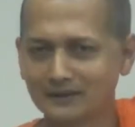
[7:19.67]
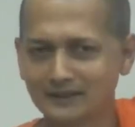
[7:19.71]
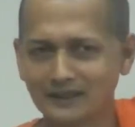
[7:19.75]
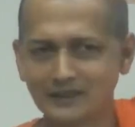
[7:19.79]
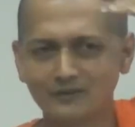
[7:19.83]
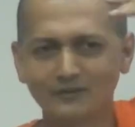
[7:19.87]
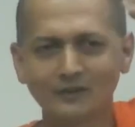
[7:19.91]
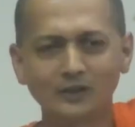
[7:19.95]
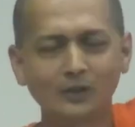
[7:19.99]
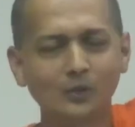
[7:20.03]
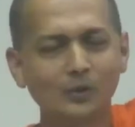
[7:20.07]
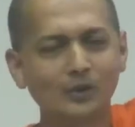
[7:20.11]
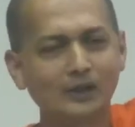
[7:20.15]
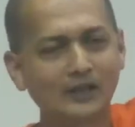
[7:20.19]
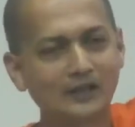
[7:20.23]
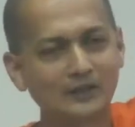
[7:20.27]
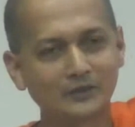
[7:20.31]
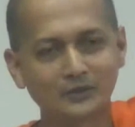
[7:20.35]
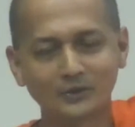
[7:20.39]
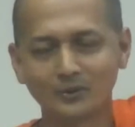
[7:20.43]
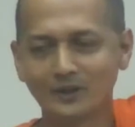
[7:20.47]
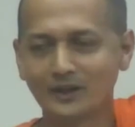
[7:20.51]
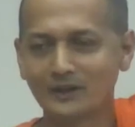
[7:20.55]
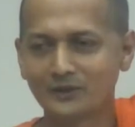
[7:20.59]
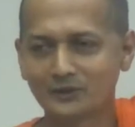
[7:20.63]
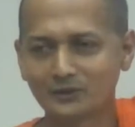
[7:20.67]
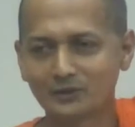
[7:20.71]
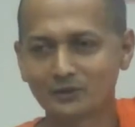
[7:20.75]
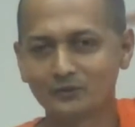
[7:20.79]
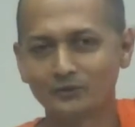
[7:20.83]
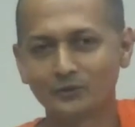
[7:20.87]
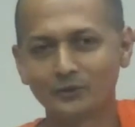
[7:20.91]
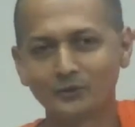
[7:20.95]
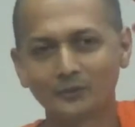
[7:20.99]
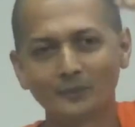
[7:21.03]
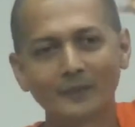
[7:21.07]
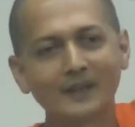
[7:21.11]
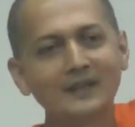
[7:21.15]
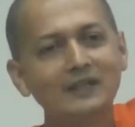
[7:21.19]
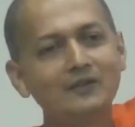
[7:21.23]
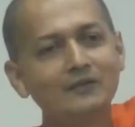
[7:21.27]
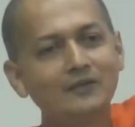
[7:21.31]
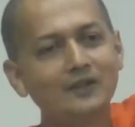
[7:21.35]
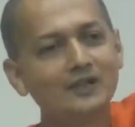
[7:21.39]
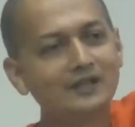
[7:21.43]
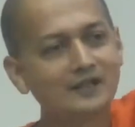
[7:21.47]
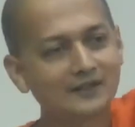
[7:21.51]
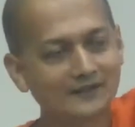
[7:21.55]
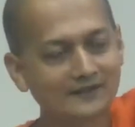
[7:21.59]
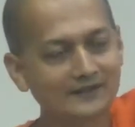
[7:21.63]
Deva loka, and so on and so forth. Many
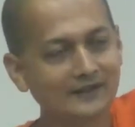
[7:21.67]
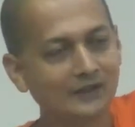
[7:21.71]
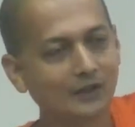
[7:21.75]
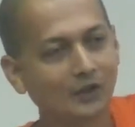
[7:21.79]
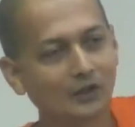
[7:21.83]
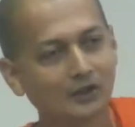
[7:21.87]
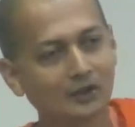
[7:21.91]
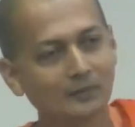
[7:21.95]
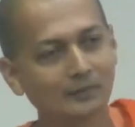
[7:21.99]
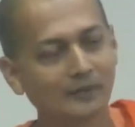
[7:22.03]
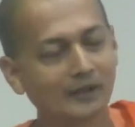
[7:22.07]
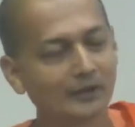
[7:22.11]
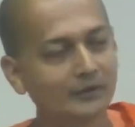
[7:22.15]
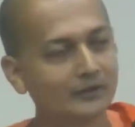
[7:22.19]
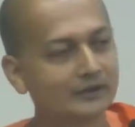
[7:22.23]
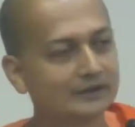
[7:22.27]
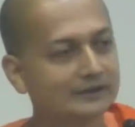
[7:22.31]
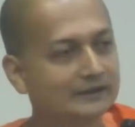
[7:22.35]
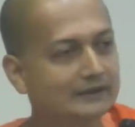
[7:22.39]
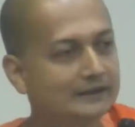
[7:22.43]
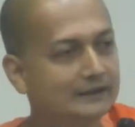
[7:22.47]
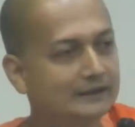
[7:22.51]
worlds they talk about.